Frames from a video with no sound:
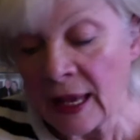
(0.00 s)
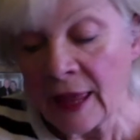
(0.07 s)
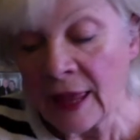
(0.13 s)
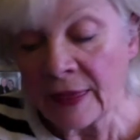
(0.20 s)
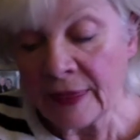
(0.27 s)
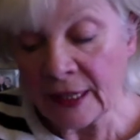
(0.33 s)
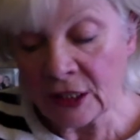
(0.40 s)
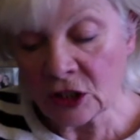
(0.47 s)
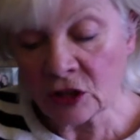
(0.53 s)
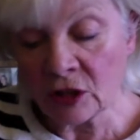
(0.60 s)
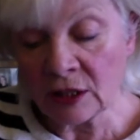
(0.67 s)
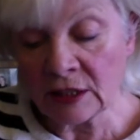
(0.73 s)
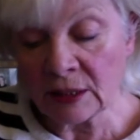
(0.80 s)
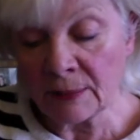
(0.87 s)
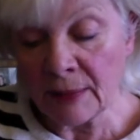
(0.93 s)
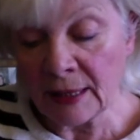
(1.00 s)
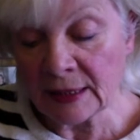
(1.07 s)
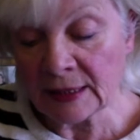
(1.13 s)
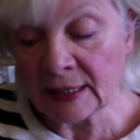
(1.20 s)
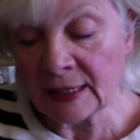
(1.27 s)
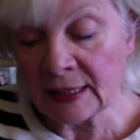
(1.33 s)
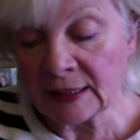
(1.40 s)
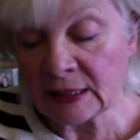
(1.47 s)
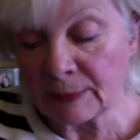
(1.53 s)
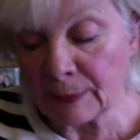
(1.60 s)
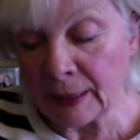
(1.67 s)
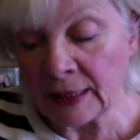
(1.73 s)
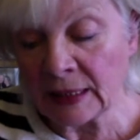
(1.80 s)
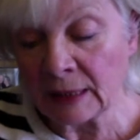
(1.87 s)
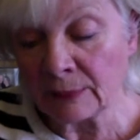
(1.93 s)
then try to mentally
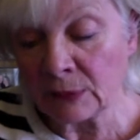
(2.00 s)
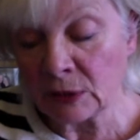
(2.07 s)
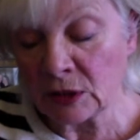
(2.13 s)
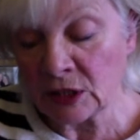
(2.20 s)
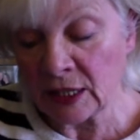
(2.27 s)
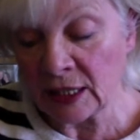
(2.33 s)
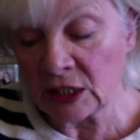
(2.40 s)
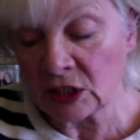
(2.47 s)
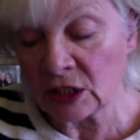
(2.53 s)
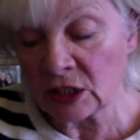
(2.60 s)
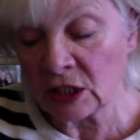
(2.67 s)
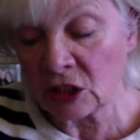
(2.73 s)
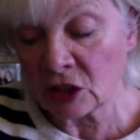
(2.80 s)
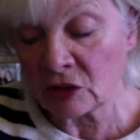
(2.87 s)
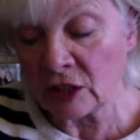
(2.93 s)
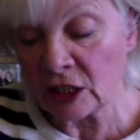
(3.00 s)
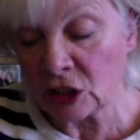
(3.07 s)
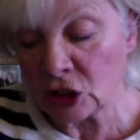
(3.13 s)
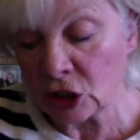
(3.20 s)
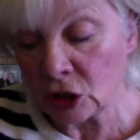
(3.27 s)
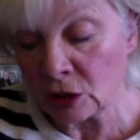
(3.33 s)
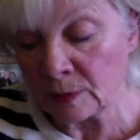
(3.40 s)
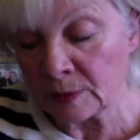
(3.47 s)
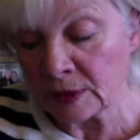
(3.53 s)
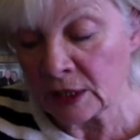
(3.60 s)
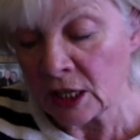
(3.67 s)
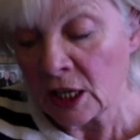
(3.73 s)
speed up mutation in 3 tubes,